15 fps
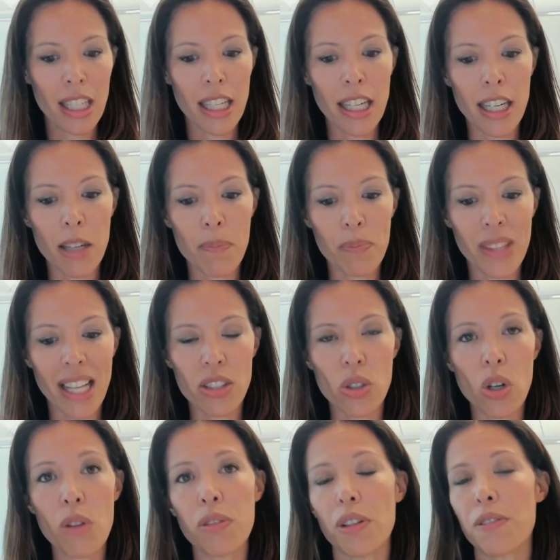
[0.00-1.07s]
Um, that's
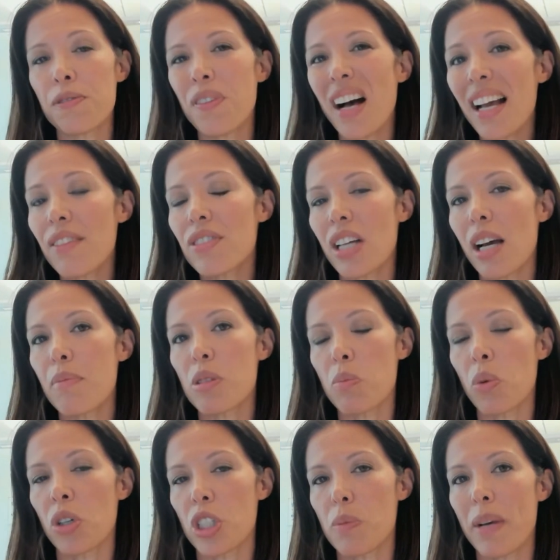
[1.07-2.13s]
over five times
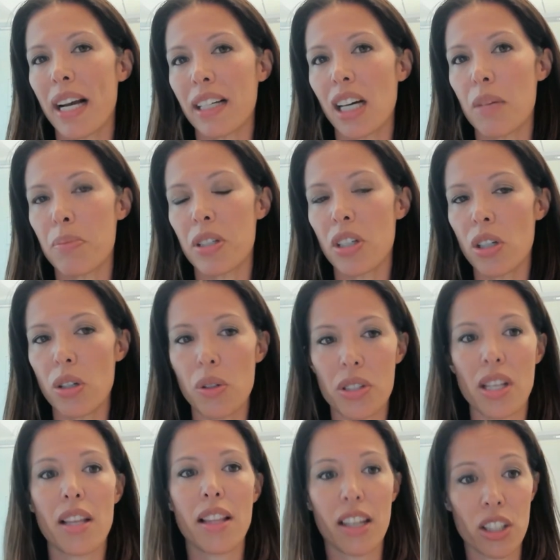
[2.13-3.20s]
more SPAC
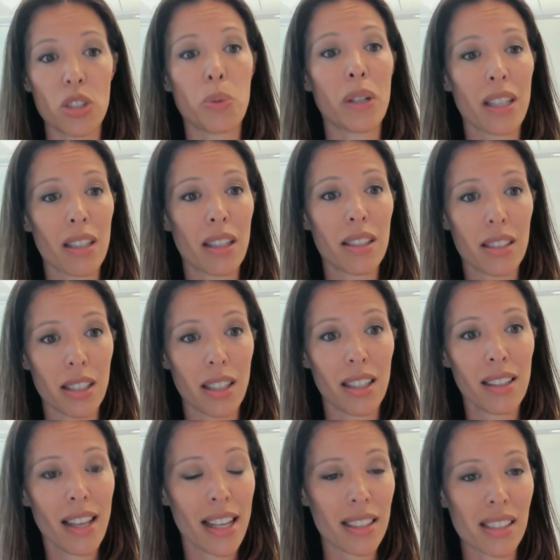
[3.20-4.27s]
IPOs than in
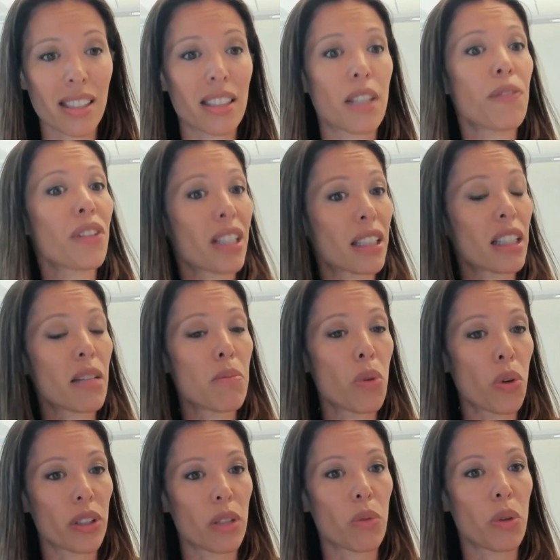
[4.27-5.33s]
2019 and significantly
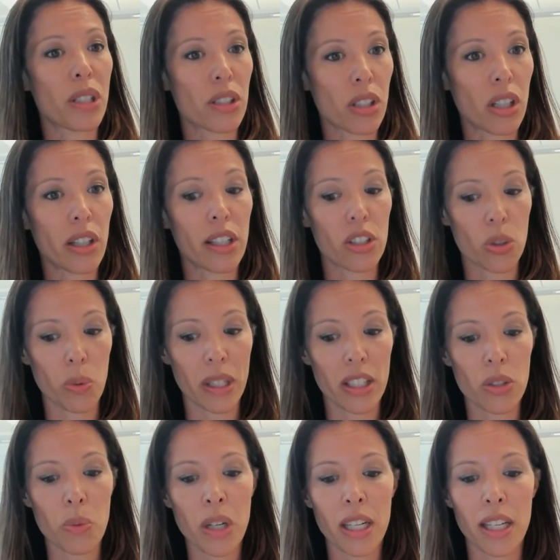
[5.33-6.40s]
more than we saw in
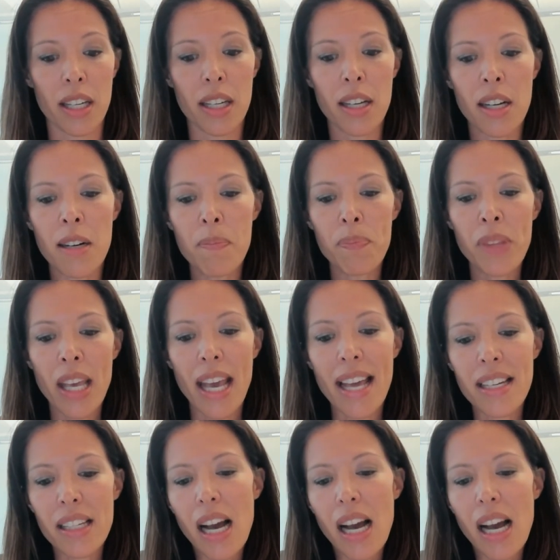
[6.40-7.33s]
2020. And